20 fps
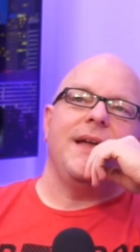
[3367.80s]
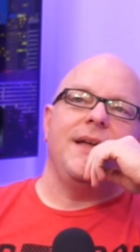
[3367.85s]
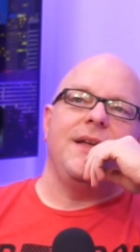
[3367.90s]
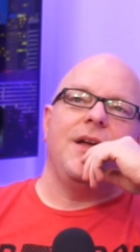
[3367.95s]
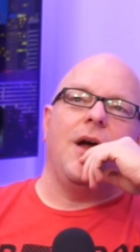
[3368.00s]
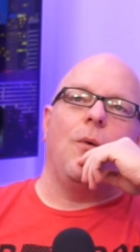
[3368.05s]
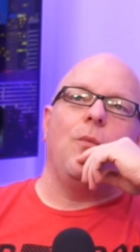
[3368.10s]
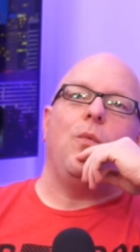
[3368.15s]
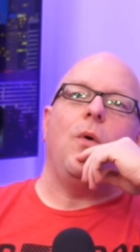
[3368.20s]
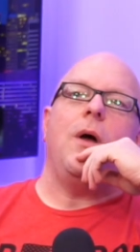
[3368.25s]

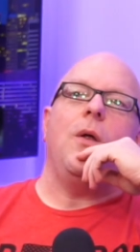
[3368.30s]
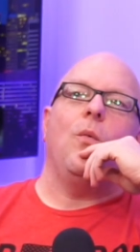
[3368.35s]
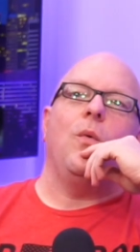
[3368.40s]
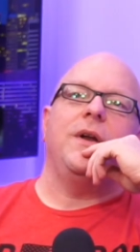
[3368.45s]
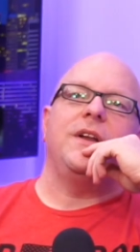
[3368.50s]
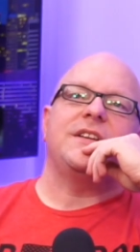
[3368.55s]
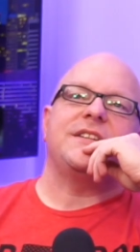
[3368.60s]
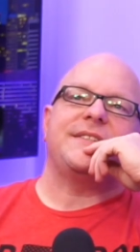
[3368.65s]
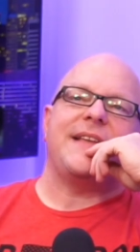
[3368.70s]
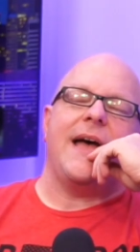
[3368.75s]

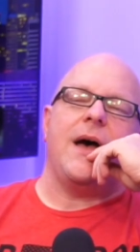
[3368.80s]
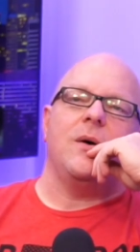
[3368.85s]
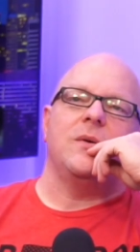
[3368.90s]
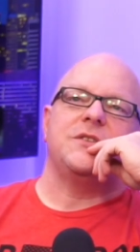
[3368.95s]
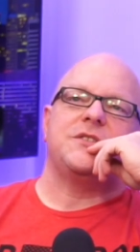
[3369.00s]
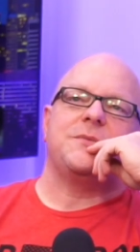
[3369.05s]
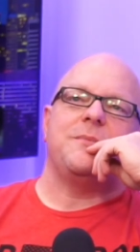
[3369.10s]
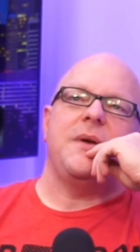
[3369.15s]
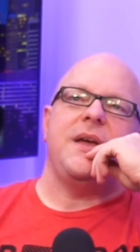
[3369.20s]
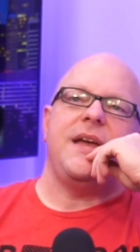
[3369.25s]
what
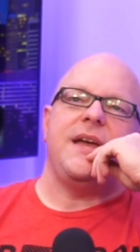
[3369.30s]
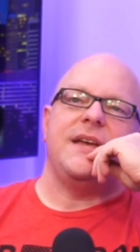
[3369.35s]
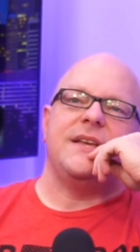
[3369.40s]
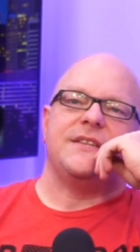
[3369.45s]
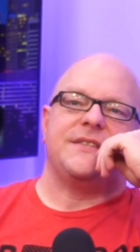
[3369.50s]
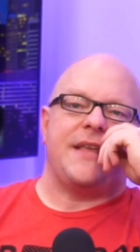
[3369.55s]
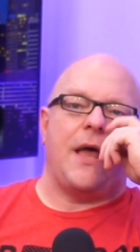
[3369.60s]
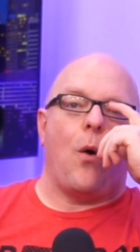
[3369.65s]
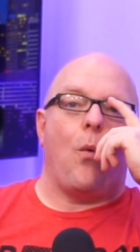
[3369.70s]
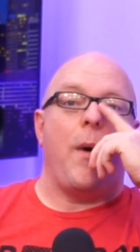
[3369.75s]
astounds me
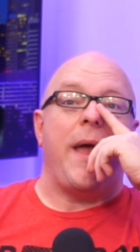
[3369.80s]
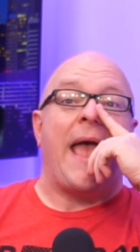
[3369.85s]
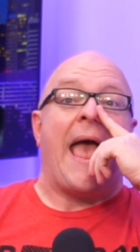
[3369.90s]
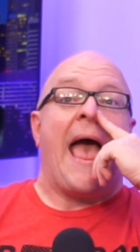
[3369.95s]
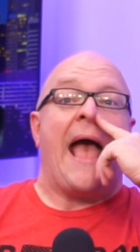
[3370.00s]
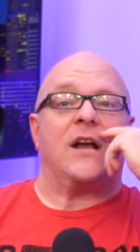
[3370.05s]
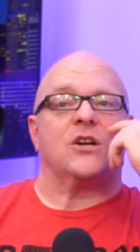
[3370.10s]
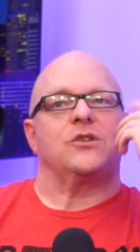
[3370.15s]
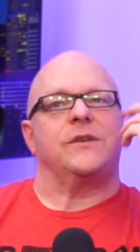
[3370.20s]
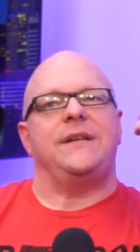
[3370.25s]
is that we
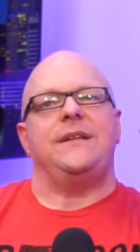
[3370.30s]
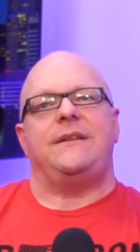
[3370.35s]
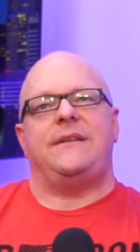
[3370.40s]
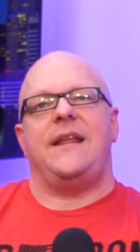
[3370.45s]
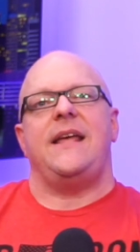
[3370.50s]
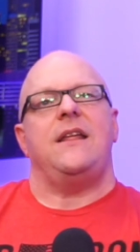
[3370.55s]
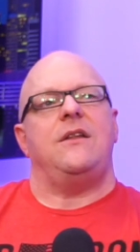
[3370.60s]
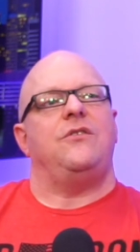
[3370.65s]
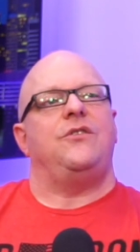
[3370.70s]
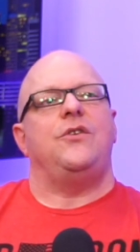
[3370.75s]
actually
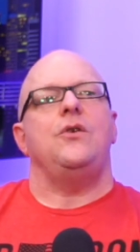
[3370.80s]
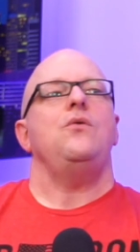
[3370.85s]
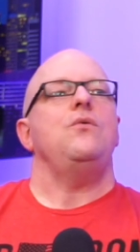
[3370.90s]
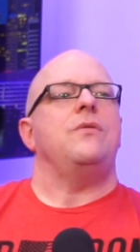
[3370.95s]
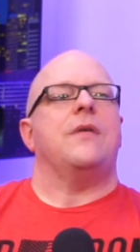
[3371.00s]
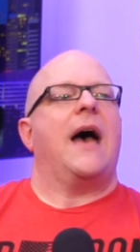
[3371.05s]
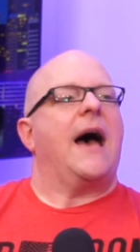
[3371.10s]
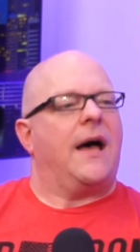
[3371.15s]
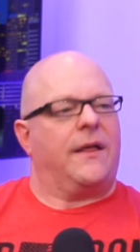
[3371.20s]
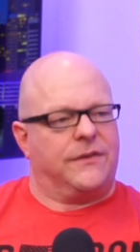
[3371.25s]
did do
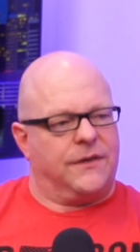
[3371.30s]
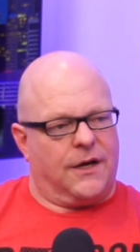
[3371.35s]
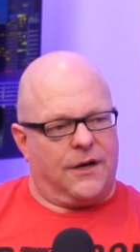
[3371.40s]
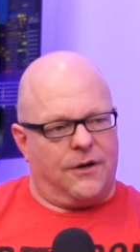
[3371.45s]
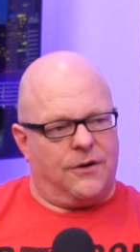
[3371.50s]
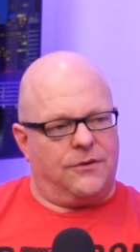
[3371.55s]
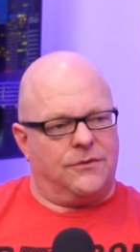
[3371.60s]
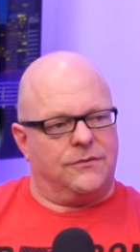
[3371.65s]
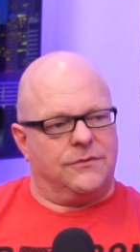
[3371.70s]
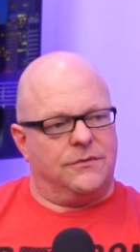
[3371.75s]
that
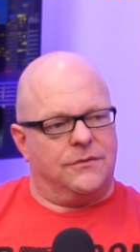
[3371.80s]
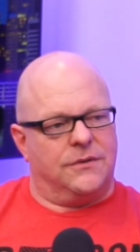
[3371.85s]
though.